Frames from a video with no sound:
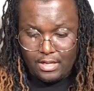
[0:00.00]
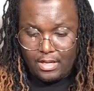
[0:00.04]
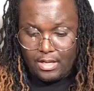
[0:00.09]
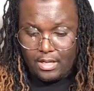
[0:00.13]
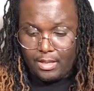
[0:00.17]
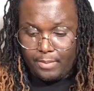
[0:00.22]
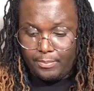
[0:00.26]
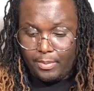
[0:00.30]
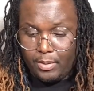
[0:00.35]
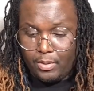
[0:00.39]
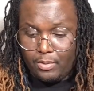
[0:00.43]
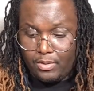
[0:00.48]
A
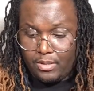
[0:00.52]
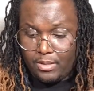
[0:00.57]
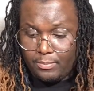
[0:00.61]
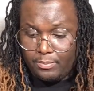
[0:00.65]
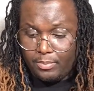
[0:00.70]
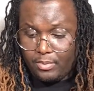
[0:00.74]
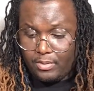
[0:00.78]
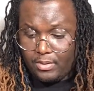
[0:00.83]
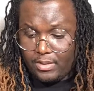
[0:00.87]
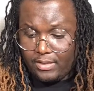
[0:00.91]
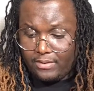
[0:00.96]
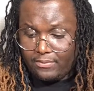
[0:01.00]
poet
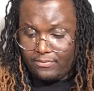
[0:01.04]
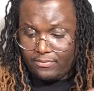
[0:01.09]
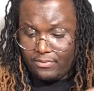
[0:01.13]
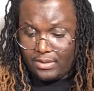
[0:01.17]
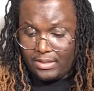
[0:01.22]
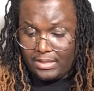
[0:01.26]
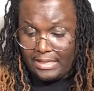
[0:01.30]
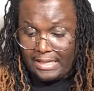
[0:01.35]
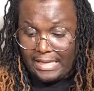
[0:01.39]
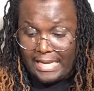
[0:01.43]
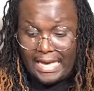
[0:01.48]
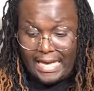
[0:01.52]
appointed for
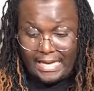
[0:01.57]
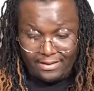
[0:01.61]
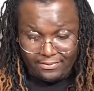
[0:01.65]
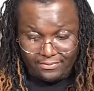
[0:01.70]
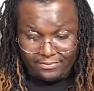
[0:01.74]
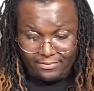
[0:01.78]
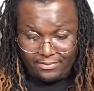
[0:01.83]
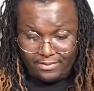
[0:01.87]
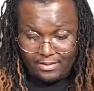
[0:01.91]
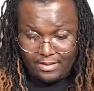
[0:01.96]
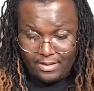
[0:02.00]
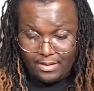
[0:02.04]

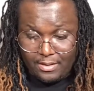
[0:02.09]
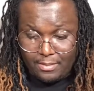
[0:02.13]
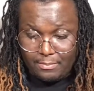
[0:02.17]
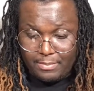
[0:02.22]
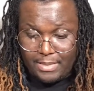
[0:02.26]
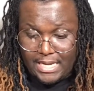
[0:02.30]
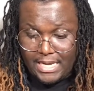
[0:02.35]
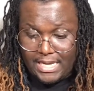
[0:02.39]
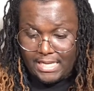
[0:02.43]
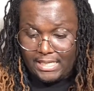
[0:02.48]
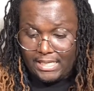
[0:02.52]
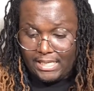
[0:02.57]
life
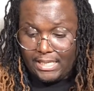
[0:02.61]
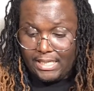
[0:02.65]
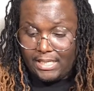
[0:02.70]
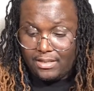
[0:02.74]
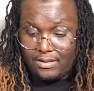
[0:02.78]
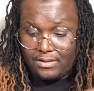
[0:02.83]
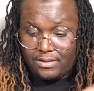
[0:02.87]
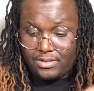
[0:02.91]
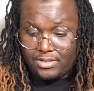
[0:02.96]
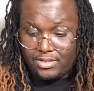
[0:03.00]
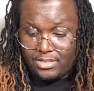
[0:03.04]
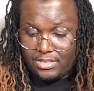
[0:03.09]
by an
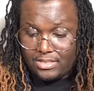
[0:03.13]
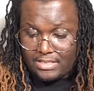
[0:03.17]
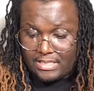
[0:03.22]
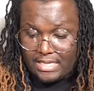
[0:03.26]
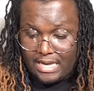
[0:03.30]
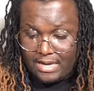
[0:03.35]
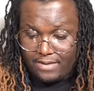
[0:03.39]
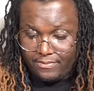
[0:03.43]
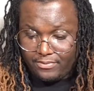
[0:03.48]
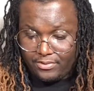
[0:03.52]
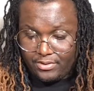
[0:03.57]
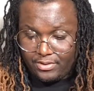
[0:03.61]
English
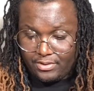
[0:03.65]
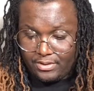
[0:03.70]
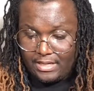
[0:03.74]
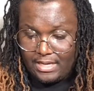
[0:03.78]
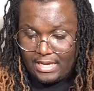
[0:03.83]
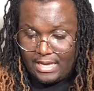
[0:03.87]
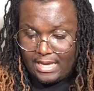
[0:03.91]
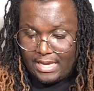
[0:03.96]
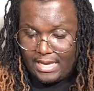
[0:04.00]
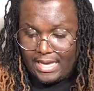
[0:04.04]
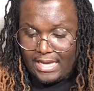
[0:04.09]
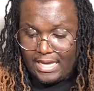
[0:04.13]
sovereign
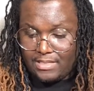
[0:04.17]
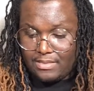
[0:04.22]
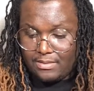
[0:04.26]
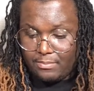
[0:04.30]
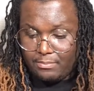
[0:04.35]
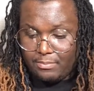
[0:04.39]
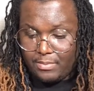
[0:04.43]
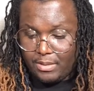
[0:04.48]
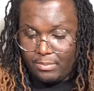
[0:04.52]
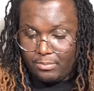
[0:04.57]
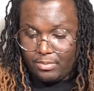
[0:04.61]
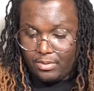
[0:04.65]
as a
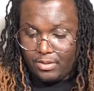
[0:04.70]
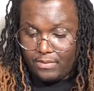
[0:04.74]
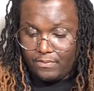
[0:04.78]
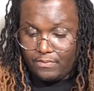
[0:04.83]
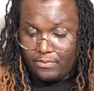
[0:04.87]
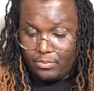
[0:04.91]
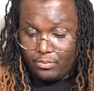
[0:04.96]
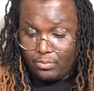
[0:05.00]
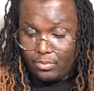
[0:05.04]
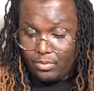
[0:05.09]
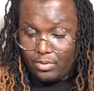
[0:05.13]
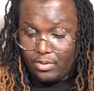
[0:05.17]
member of the
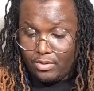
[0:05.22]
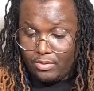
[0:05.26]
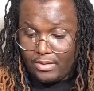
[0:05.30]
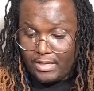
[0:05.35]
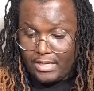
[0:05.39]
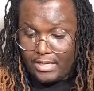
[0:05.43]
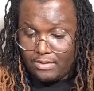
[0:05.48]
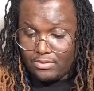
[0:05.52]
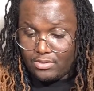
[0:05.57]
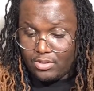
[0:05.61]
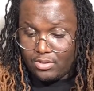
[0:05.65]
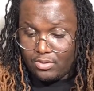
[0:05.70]
royal
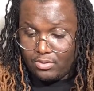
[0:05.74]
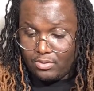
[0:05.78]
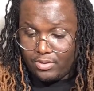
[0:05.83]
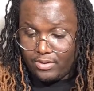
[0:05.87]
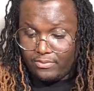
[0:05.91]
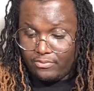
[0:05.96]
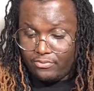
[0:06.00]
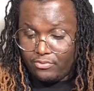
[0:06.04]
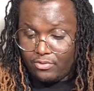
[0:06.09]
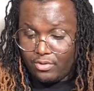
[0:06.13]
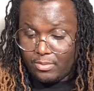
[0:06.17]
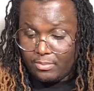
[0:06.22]
household and
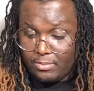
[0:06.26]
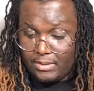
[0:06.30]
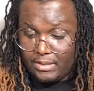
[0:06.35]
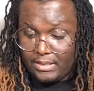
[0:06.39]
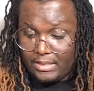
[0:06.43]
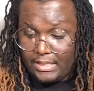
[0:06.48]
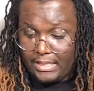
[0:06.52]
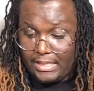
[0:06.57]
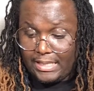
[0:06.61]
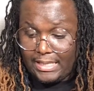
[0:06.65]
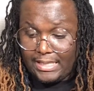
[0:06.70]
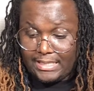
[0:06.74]

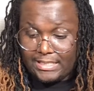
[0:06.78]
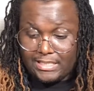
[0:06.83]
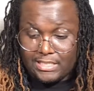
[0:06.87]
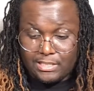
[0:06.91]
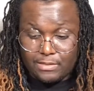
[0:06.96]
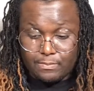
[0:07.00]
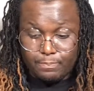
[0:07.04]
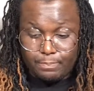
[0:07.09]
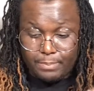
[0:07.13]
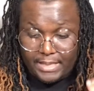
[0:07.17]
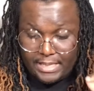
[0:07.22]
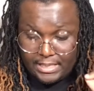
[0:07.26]
formally
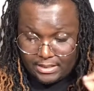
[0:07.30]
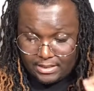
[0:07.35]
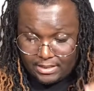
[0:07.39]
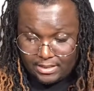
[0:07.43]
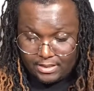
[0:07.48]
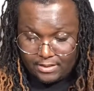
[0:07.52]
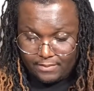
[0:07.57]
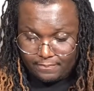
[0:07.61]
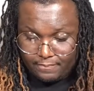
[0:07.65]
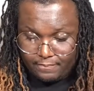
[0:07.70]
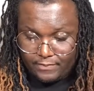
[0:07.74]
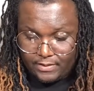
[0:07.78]
expected
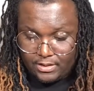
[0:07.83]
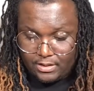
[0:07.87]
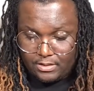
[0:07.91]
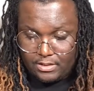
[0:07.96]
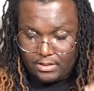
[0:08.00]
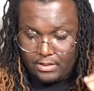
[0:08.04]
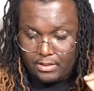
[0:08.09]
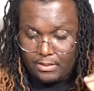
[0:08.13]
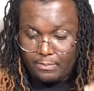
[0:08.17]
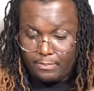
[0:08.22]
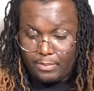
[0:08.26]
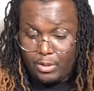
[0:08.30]
to
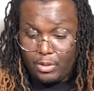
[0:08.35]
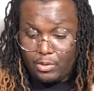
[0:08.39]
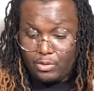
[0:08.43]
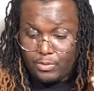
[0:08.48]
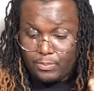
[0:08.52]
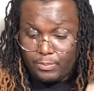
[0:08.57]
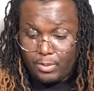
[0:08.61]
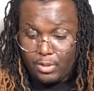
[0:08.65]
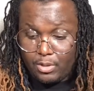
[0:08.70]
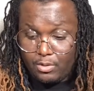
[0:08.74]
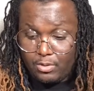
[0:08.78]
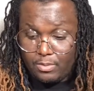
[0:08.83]
compose
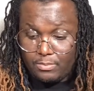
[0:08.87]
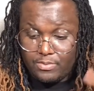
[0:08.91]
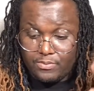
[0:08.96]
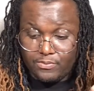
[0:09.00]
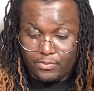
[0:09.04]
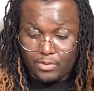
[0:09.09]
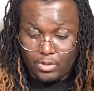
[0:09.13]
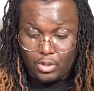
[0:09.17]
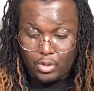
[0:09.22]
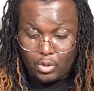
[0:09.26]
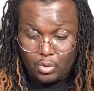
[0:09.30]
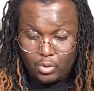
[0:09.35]
poems for
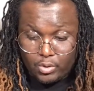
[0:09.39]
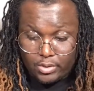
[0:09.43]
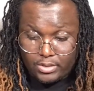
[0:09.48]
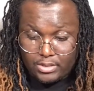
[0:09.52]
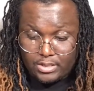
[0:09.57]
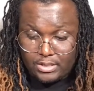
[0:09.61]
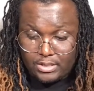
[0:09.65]
court